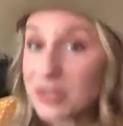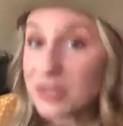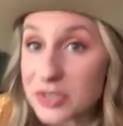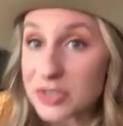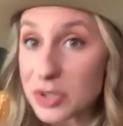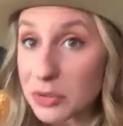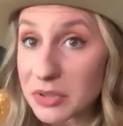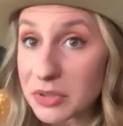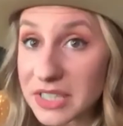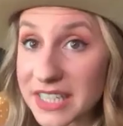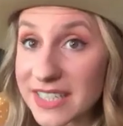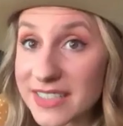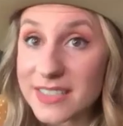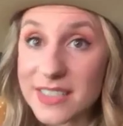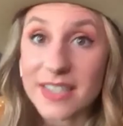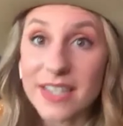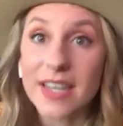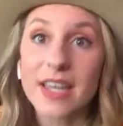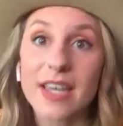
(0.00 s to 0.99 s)
also
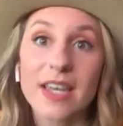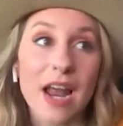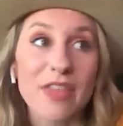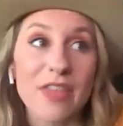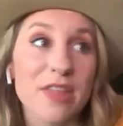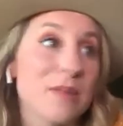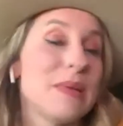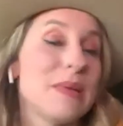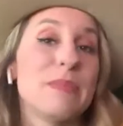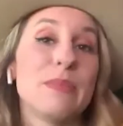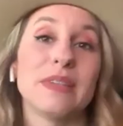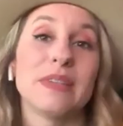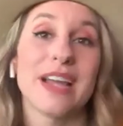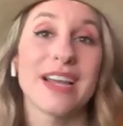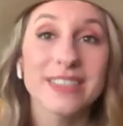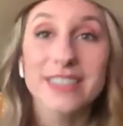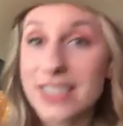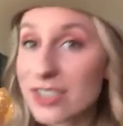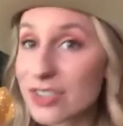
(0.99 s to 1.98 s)
releasing it. I think people
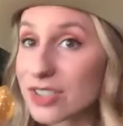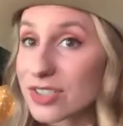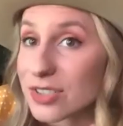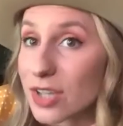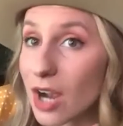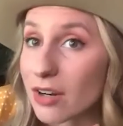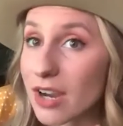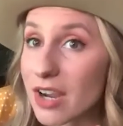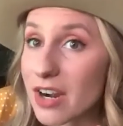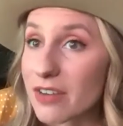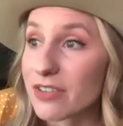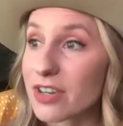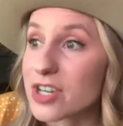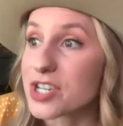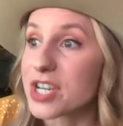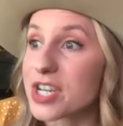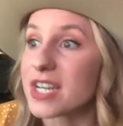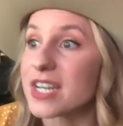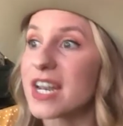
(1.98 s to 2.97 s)
like to hear the songwriter
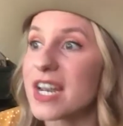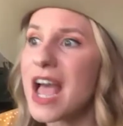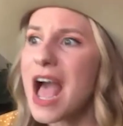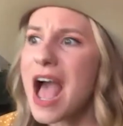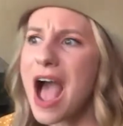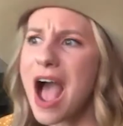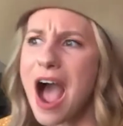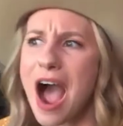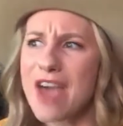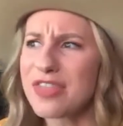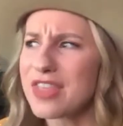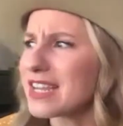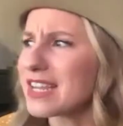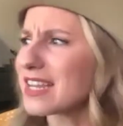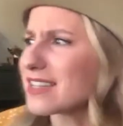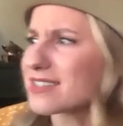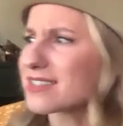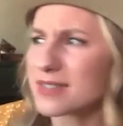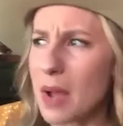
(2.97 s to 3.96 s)
version. I
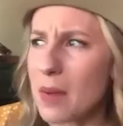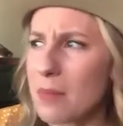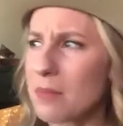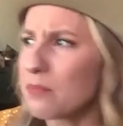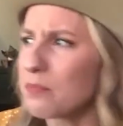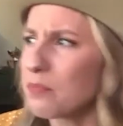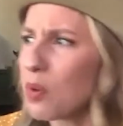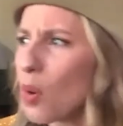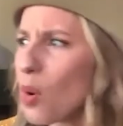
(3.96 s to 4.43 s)
think at some